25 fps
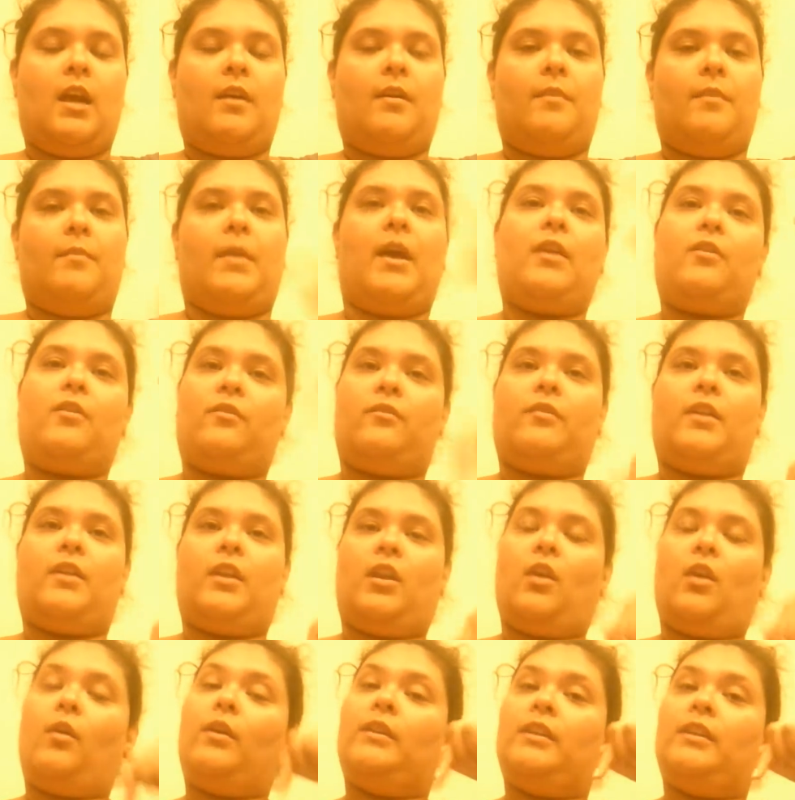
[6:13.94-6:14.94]
my other
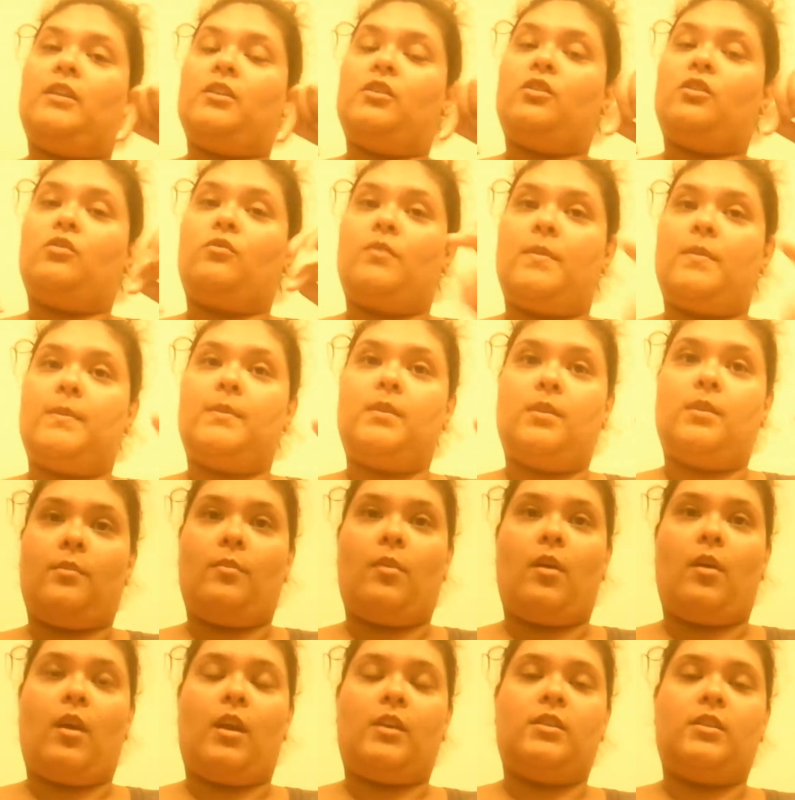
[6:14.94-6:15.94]
video in the description
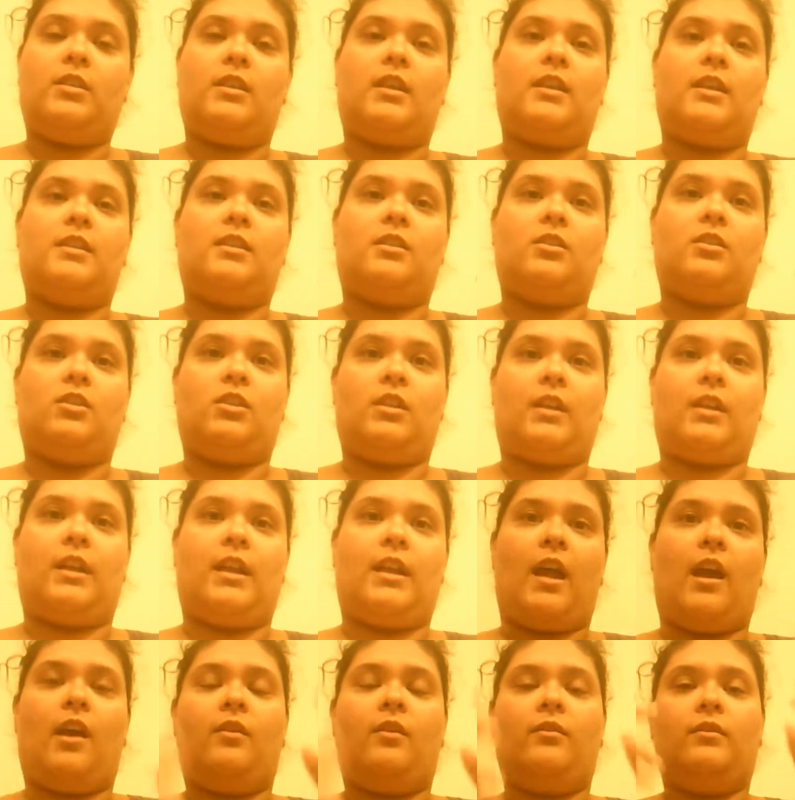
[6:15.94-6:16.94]
box. You guys can check it
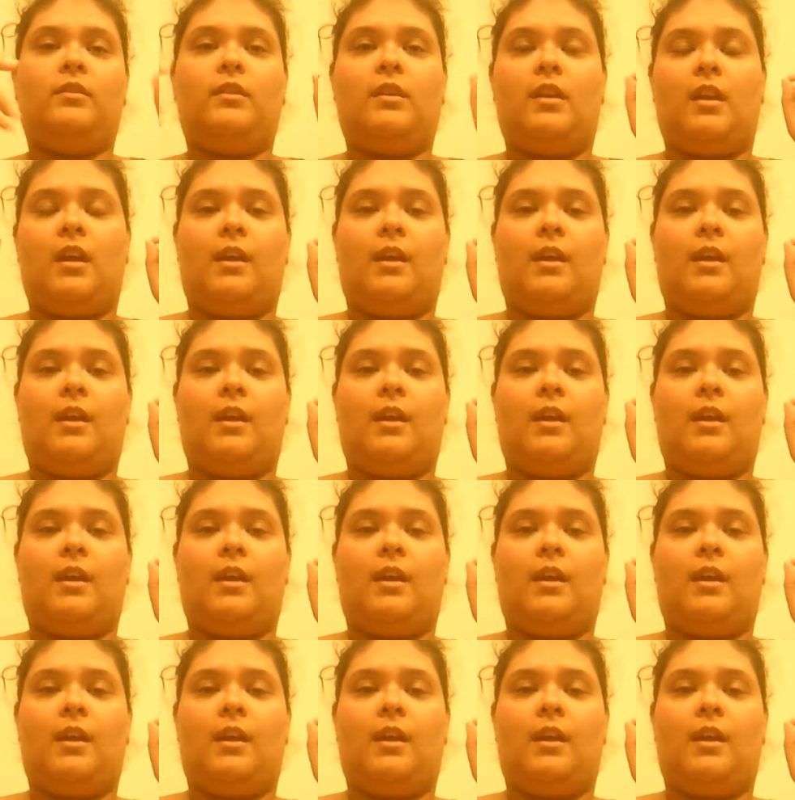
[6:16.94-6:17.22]
out.